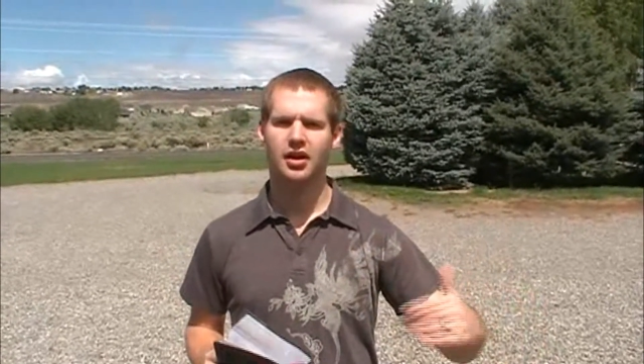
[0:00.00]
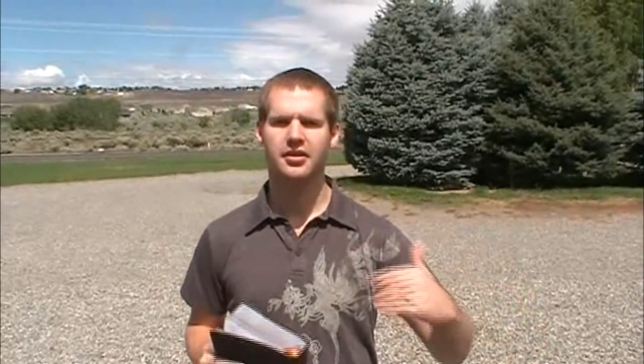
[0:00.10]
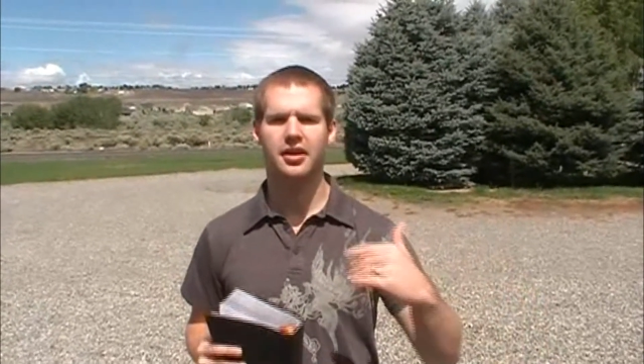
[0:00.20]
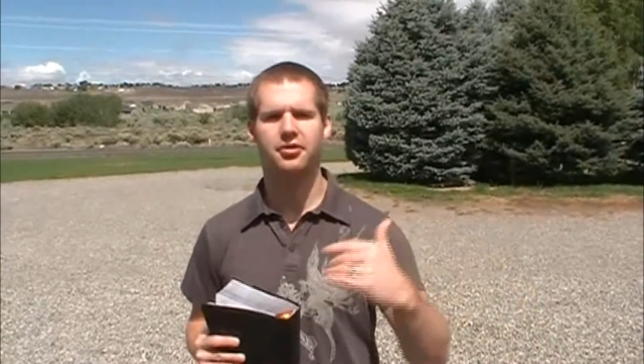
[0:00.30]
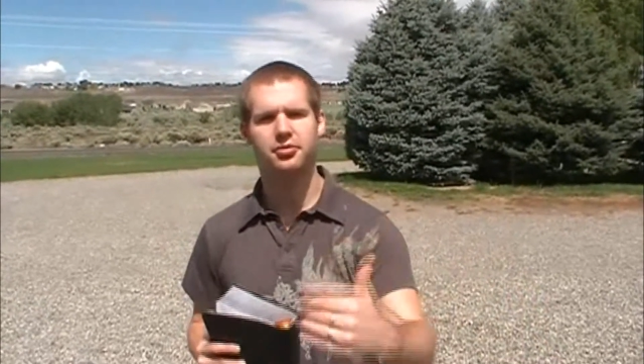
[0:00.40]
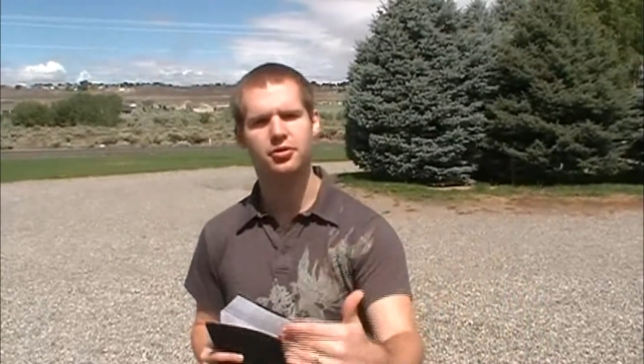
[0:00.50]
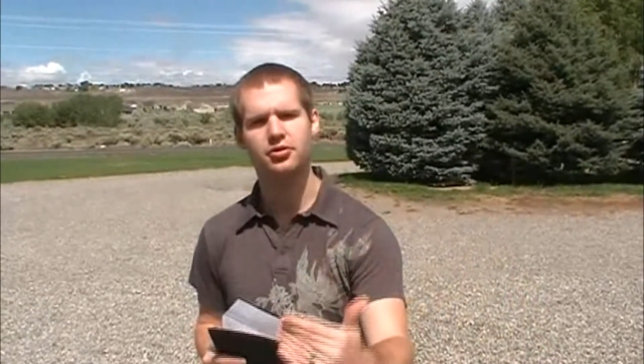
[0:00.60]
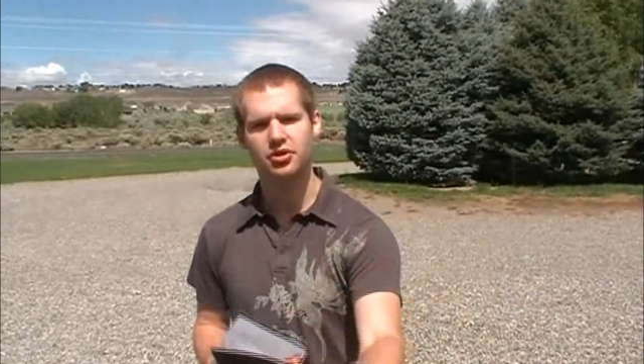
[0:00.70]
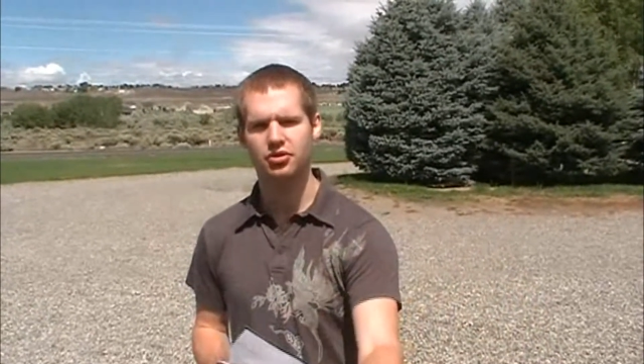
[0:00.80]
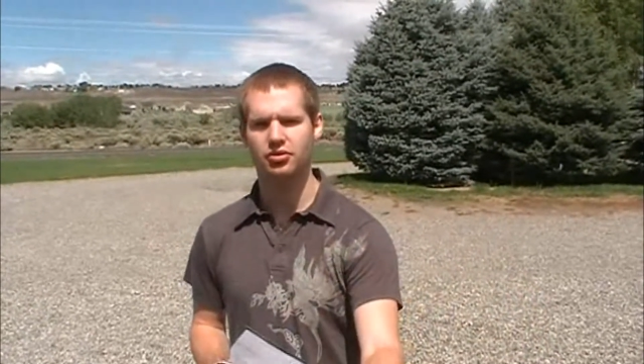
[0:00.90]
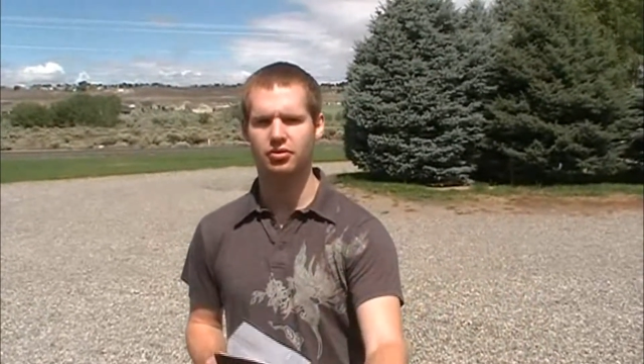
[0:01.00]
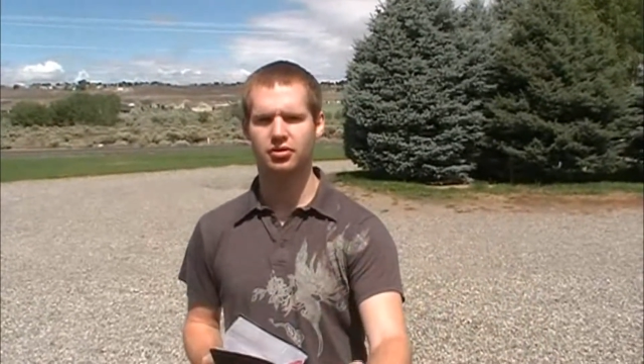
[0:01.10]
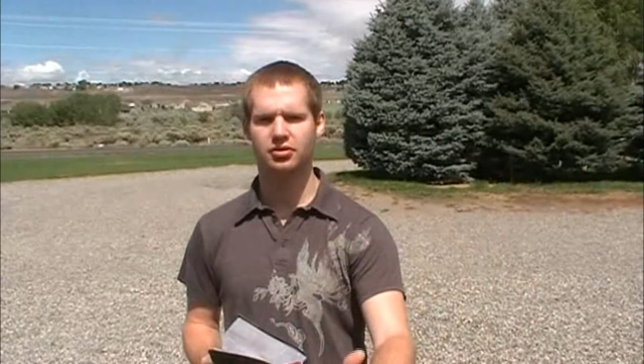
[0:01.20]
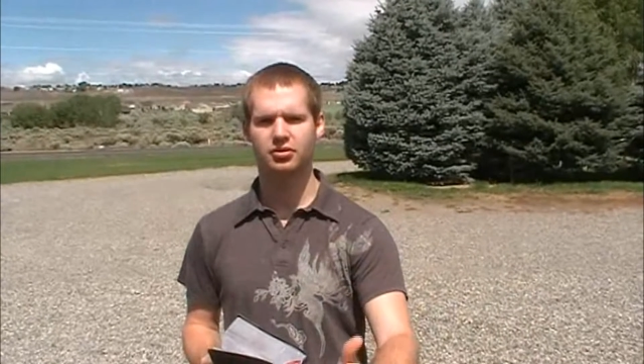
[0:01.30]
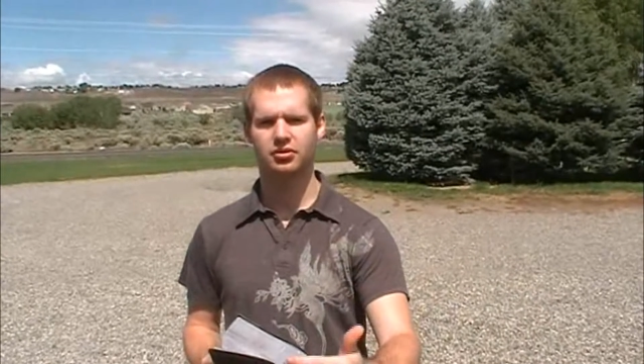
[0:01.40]
and that through you,
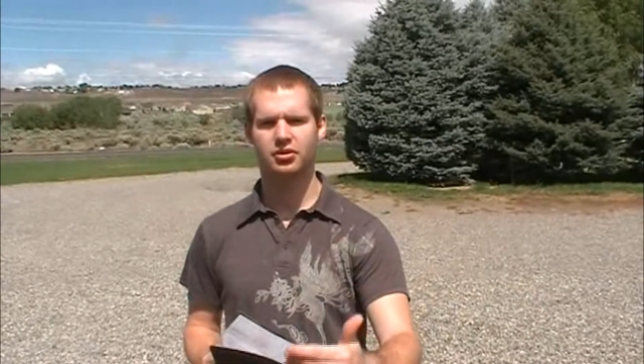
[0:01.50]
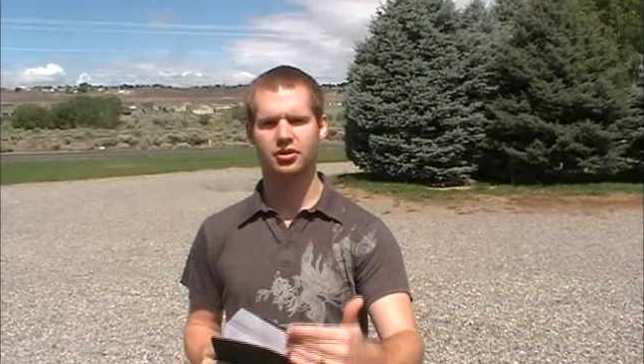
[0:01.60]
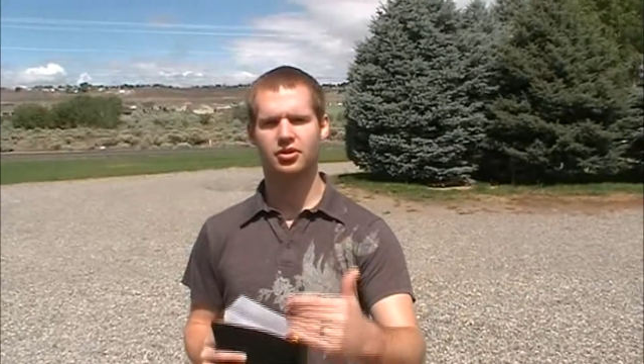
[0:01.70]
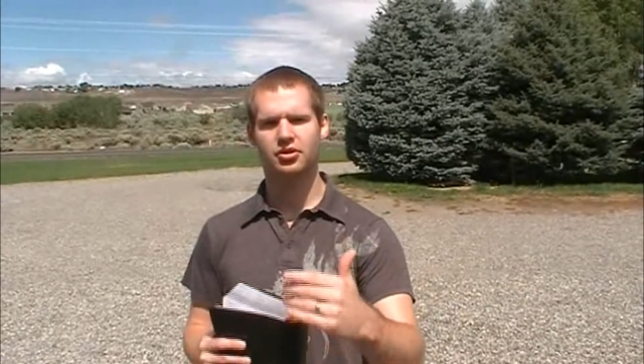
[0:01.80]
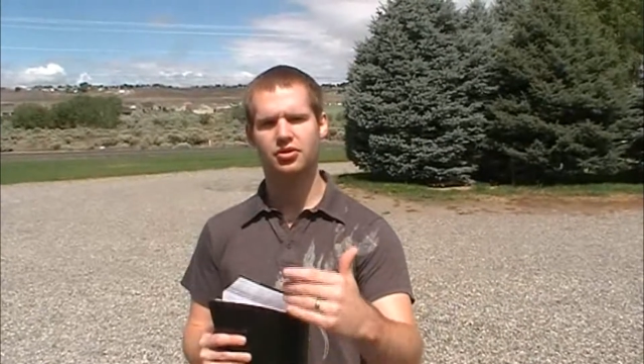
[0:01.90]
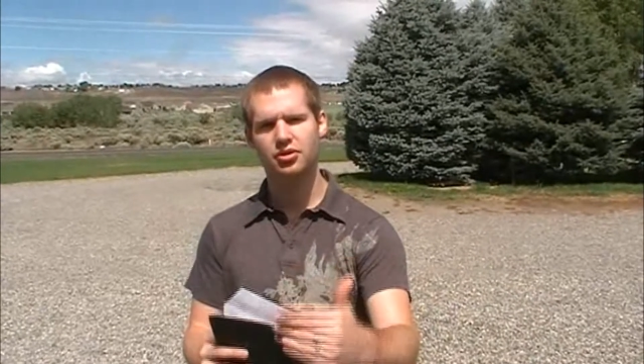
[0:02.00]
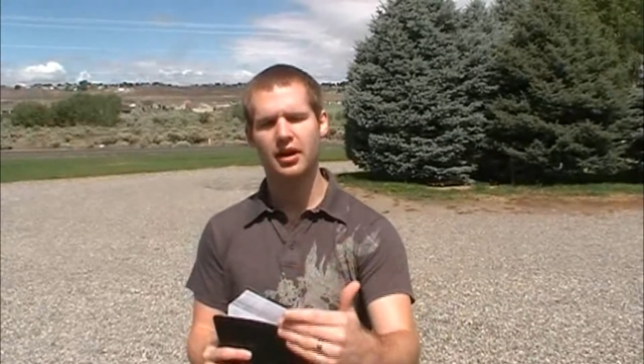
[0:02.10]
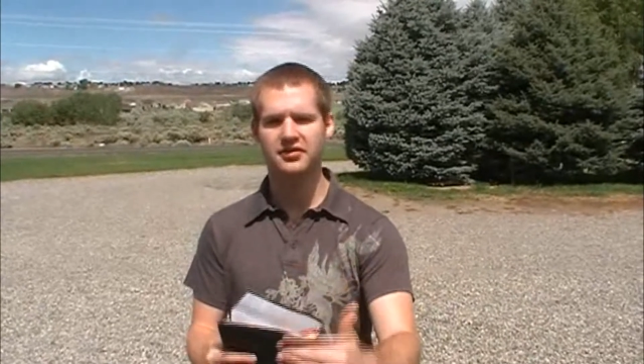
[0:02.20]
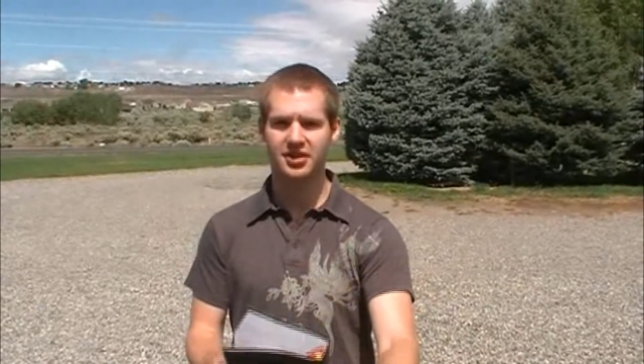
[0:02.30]
you have